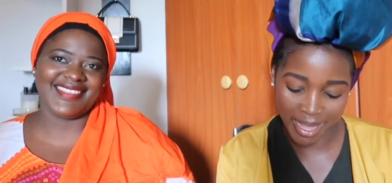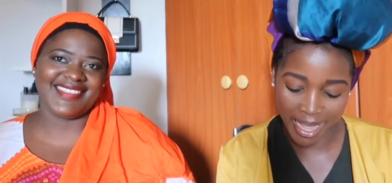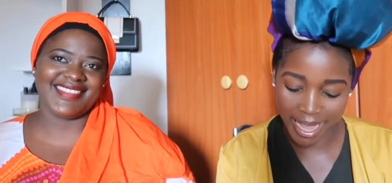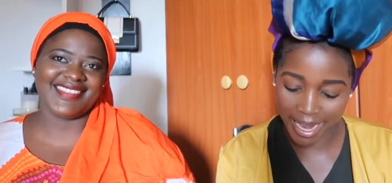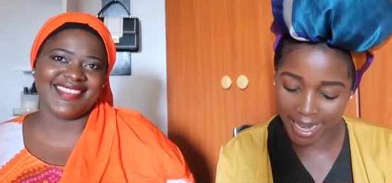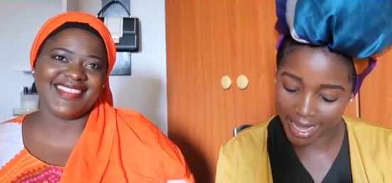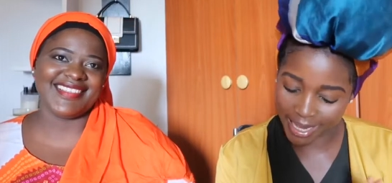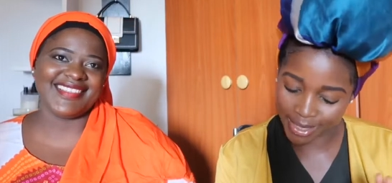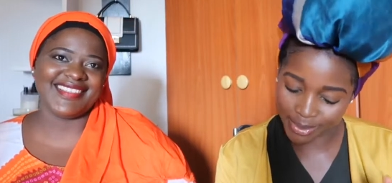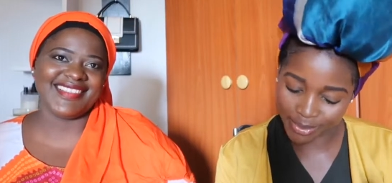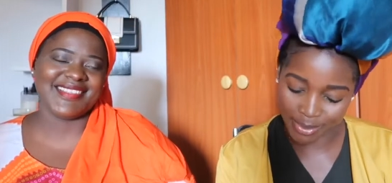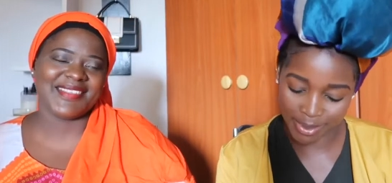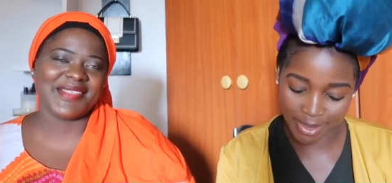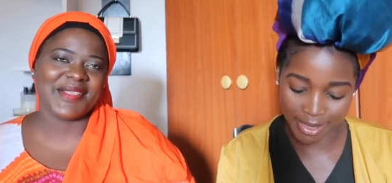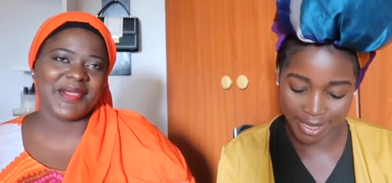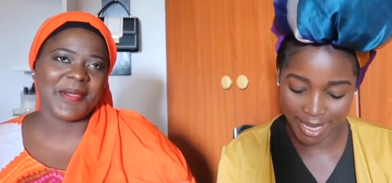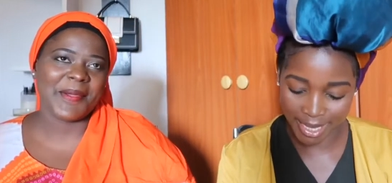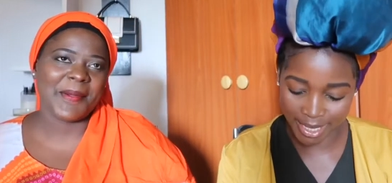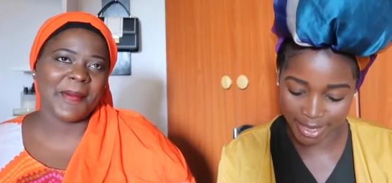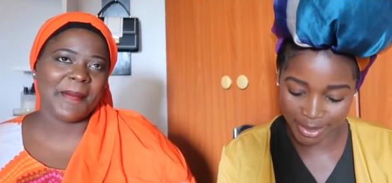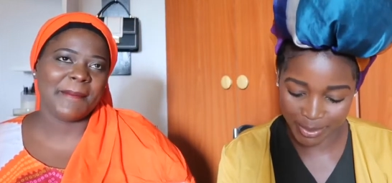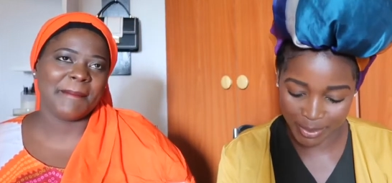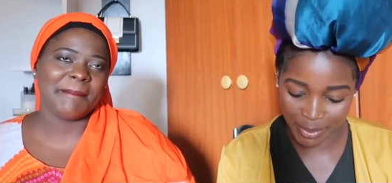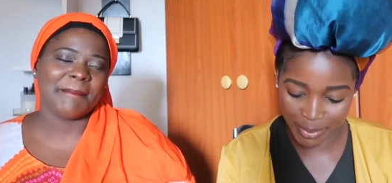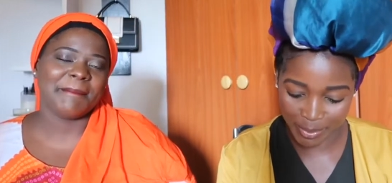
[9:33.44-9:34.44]
Speaker 1: I like to
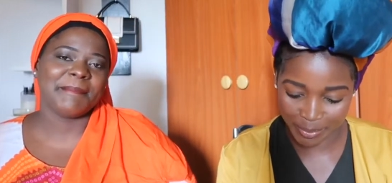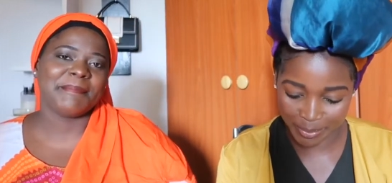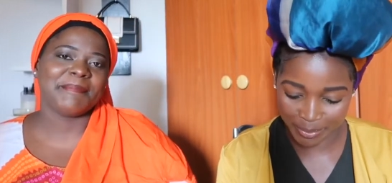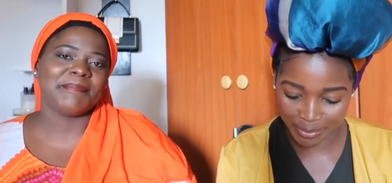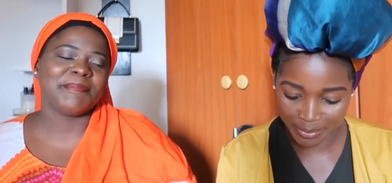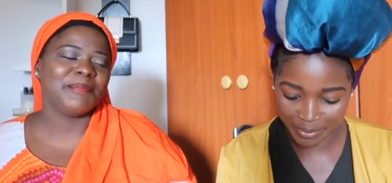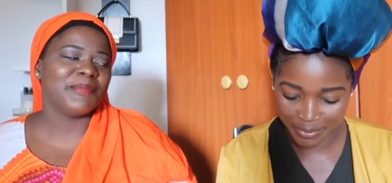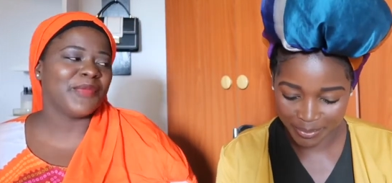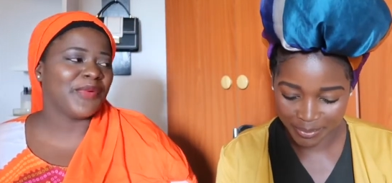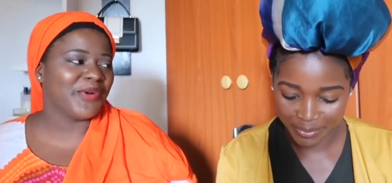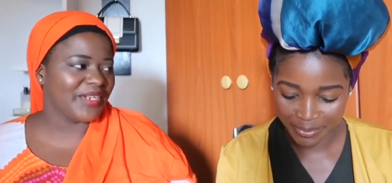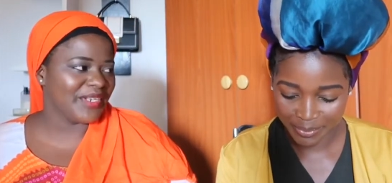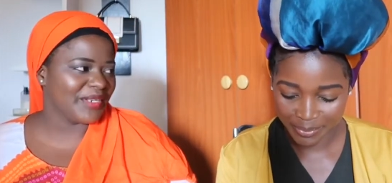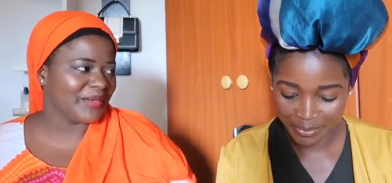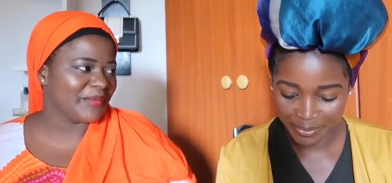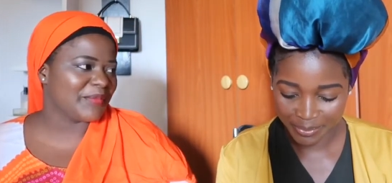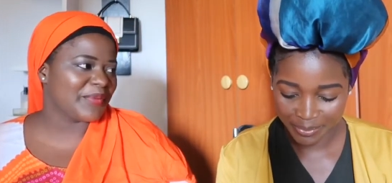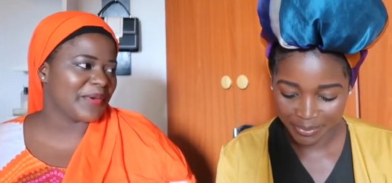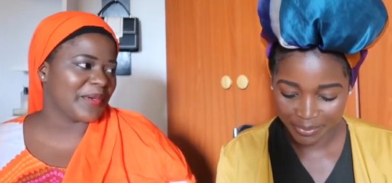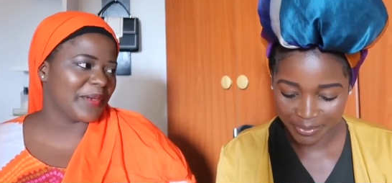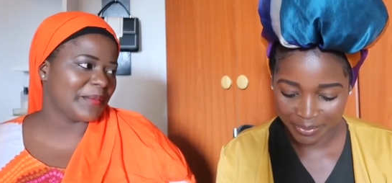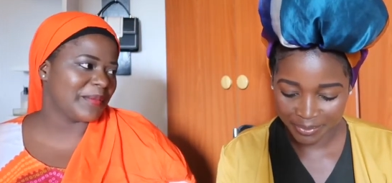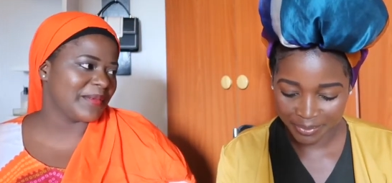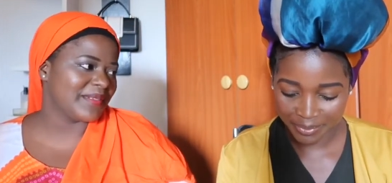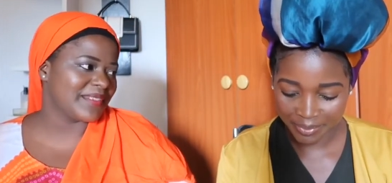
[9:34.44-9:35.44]
stay in home.
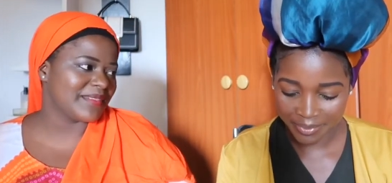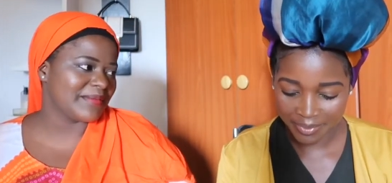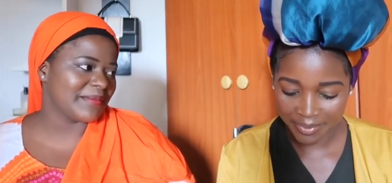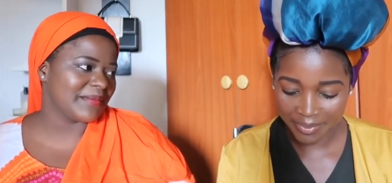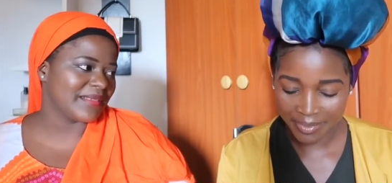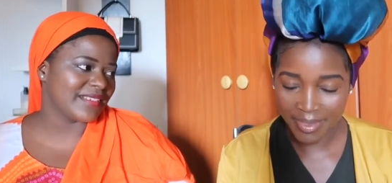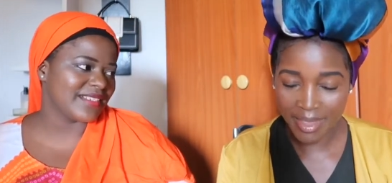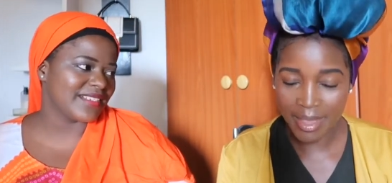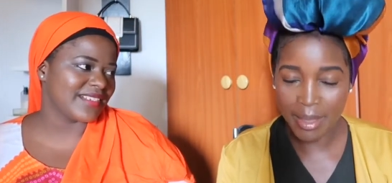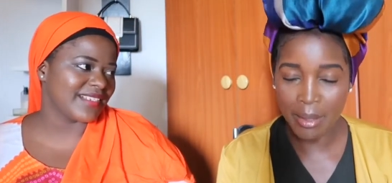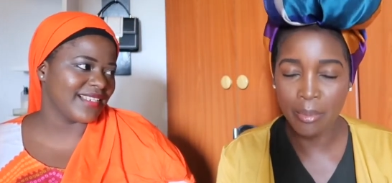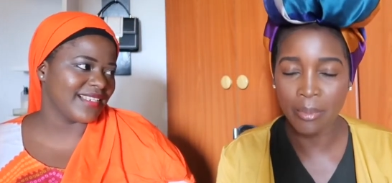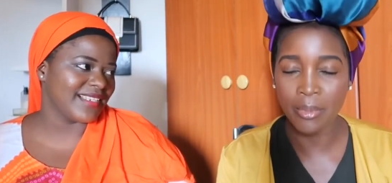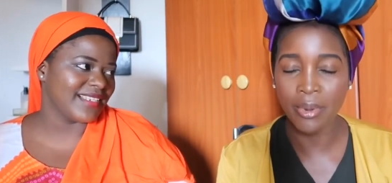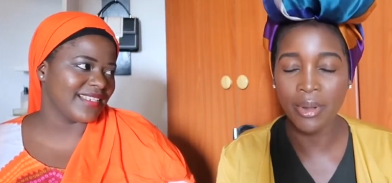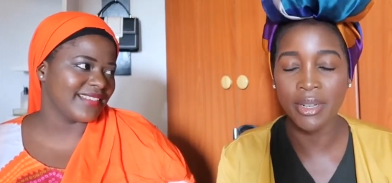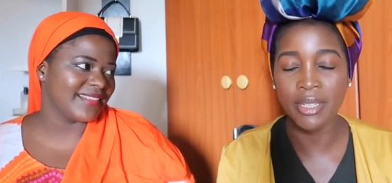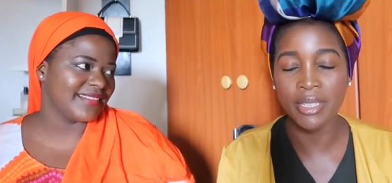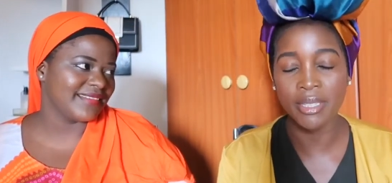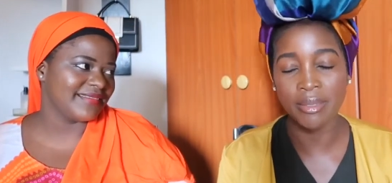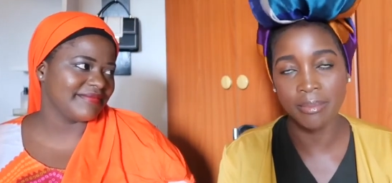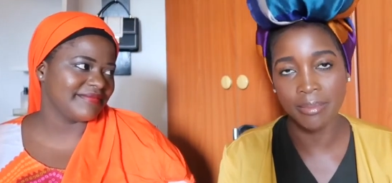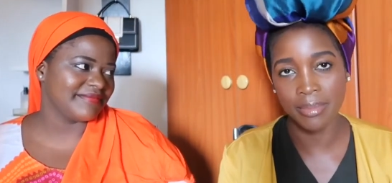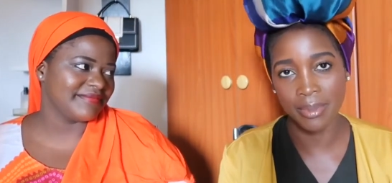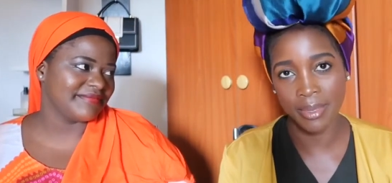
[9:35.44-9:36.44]
Morning prep especially.
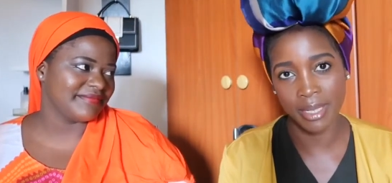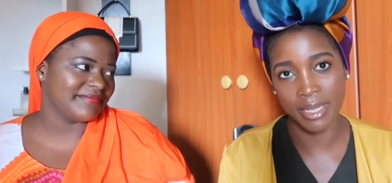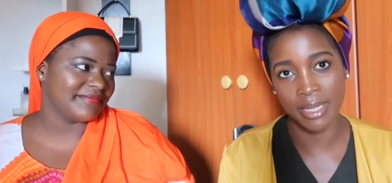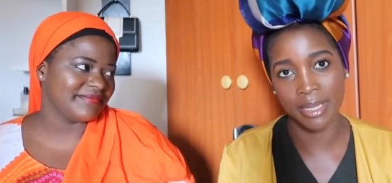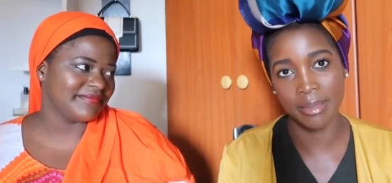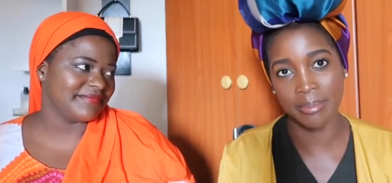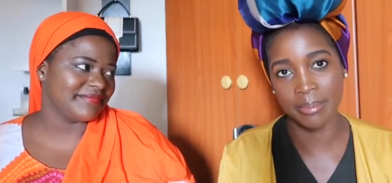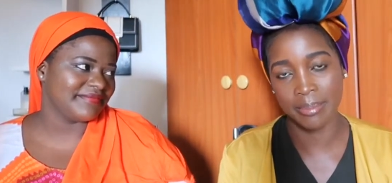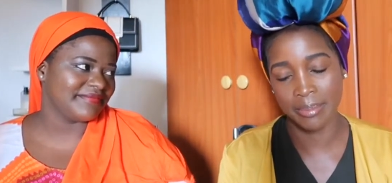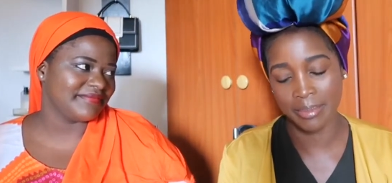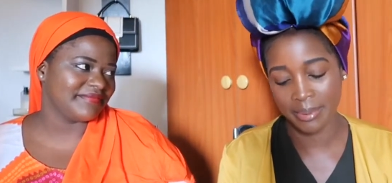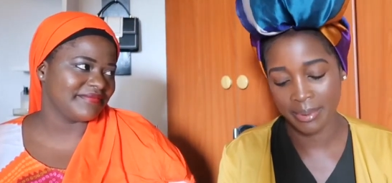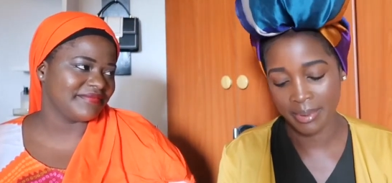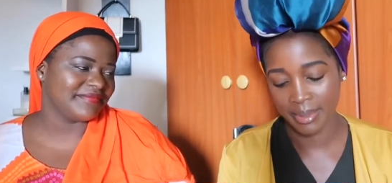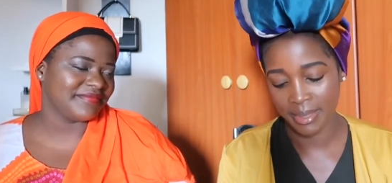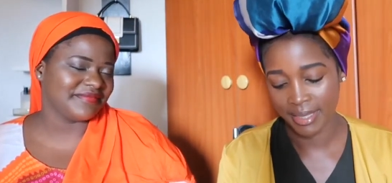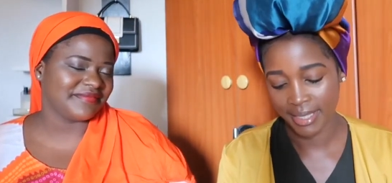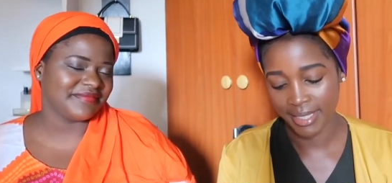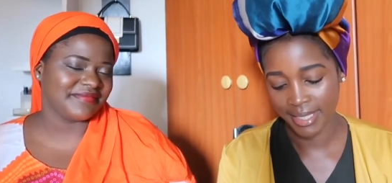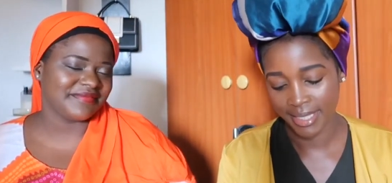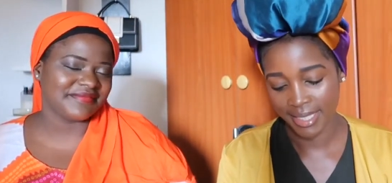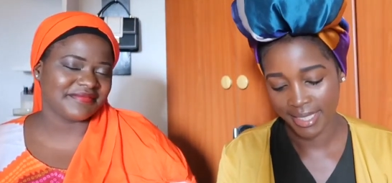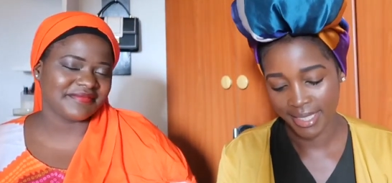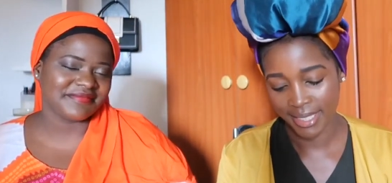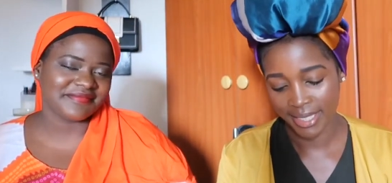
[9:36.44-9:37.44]
Morning prep.
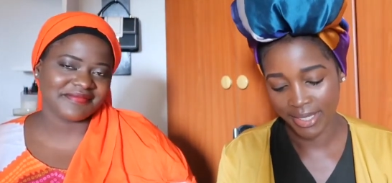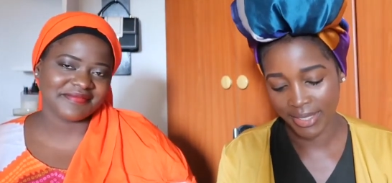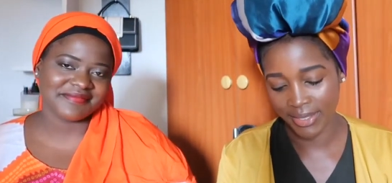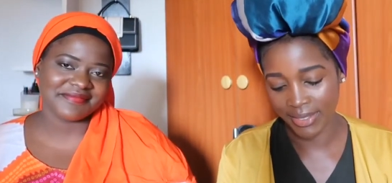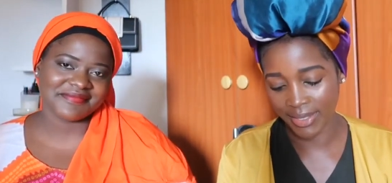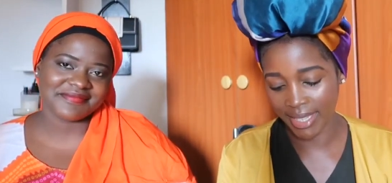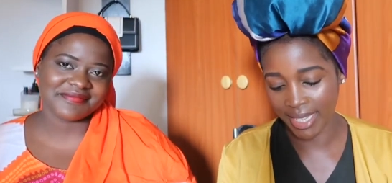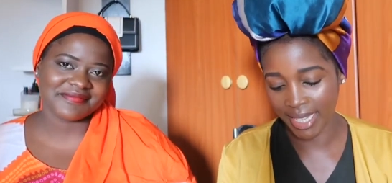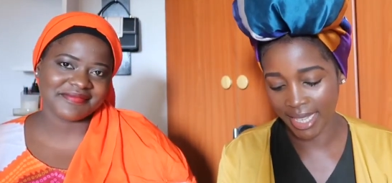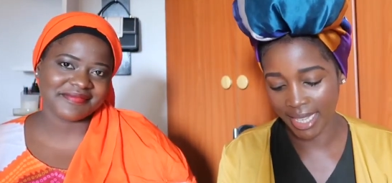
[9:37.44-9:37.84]
You